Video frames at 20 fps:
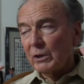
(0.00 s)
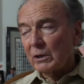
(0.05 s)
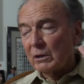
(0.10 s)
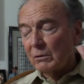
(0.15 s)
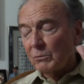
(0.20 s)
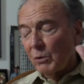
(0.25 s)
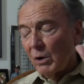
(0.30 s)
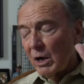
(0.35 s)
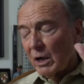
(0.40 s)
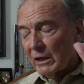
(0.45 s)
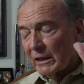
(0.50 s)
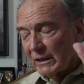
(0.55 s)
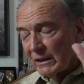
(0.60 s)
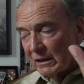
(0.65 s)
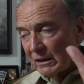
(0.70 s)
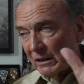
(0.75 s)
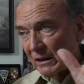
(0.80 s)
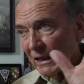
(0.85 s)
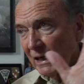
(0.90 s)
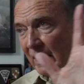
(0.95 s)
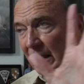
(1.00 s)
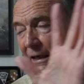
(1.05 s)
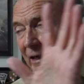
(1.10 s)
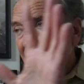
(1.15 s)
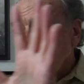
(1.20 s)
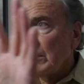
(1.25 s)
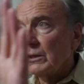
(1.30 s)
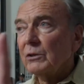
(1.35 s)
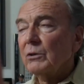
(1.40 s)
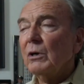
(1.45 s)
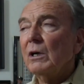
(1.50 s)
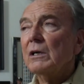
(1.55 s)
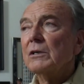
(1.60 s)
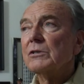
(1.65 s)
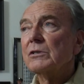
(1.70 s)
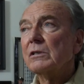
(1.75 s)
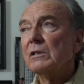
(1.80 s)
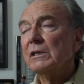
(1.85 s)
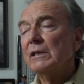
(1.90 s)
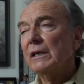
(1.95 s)
walk in a line
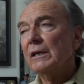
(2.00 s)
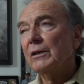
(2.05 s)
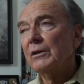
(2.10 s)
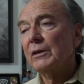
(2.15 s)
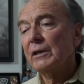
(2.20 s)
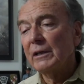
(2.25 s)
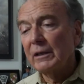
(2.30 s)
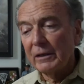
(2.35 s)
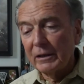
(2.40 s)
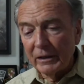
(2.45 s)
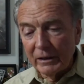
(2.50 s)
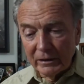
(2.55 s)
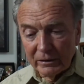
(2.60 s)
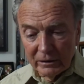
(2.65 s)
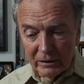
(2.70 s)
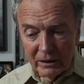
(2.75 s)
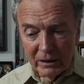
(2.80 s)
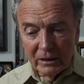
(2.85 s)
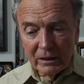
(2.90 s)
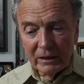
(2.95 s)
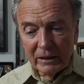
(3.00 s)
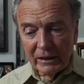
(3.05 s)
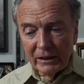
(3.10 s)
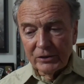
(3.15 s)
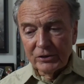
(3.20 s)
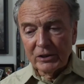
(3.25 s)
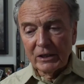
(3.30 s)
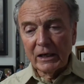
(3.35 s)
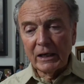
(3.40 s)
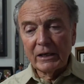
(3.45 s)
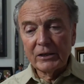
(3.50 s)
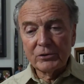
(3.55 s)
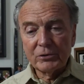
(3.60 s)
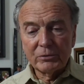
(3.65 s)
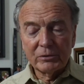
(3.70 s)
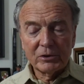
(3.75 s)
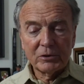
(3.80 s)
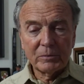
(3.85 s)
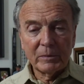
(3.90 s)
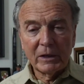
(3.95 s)
across the area, and each guy is
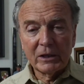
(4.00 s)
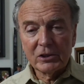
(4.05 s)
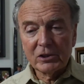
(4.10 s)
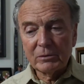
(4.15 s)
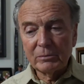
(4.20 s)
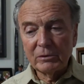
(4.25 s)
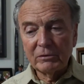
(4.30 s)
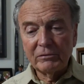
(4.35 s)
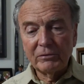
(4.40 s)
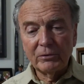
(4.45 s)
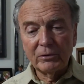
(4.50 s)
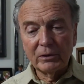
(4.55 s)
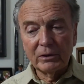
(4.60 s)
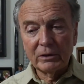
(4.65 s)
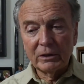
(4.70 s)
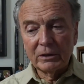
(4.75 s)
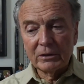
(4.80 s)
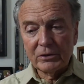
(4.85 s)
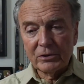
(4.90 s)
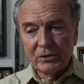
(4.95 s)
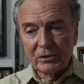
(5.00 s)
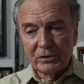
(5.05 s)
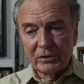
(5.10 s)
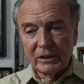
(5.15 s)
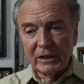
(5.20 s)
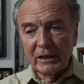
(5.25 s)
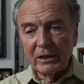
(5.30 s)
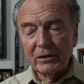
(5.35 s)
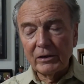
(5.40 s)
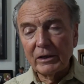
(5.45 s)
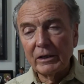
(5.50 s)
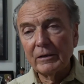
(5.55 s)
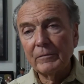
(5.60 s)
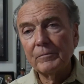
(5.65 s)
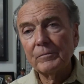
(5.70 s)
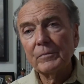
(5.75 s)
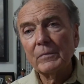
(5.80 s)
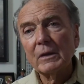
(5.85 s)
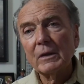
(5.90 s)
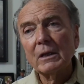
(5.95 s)
responsible for a certain area,
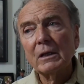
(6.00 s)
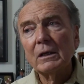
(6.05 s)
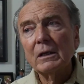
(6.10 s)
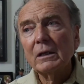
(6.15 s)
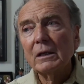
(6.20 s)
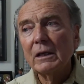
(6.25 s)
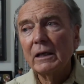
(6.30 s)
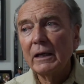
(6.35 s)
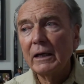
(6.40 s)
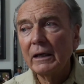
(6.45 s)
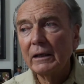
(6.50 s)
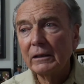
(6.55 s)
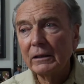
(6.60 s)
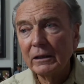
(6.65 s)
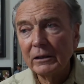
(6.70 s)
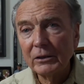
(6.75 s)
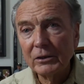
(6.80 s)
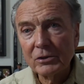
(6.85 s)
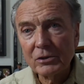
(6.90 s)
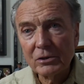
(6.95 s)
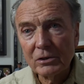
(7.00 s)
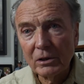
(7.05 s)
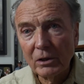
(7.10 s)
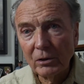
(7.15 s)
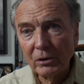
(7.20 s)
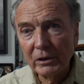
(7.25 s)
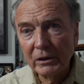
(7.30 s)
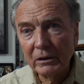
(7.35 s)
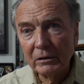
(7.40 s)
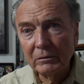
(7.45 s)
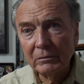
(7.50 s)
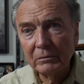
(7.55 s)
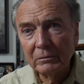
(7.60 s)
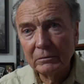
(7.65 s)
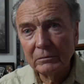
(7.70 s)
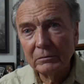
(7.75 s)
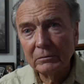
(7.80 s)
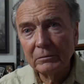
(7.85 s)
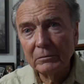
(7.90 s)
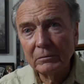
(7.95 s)
and you slowly,
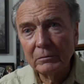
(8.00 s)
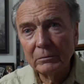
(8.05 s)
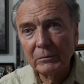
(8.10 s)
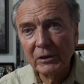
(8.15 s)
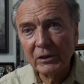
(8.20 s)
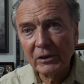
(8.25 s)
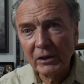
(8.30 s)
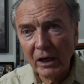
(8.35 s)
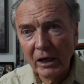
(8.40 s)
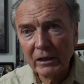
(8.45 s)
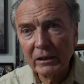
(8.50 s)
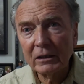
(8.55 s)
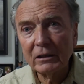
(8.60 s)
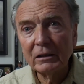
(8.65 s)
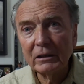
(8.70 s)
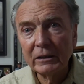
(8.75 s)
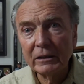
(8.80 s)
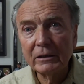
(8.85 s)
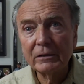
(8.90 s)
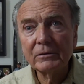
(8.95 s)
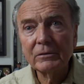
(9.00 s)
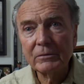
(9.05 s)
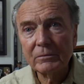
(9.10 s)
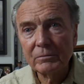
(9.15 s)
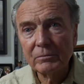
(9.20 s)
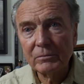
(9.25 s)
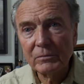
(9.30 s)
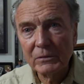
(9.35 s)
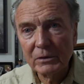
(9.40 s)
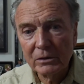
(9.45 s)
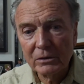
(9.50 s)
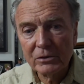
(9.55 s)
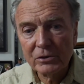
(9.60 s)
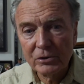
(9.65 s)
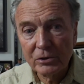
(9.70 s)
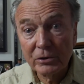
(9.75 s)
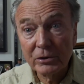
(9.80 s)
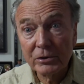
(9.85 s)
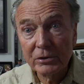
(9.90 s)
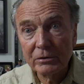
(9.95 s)
methodically
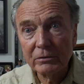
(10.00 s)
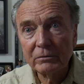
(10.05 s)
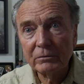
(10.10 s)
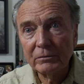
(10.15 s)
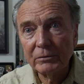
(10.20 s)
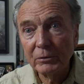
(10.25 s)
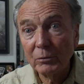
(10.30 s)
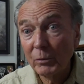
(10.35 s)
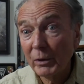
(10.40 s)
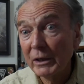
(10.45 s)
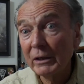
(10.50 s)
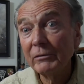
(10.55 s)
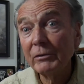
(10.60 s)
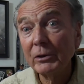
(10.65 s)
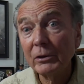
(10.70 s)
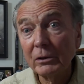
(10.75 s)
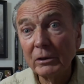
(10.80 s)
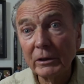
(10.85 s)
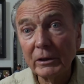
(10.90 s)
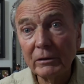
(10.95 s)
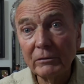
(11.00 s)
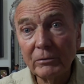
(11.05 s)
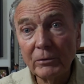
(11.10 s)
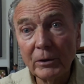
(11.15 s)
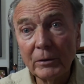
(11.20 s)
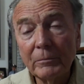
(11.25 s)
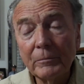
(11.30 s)
search for whatever you're looking for.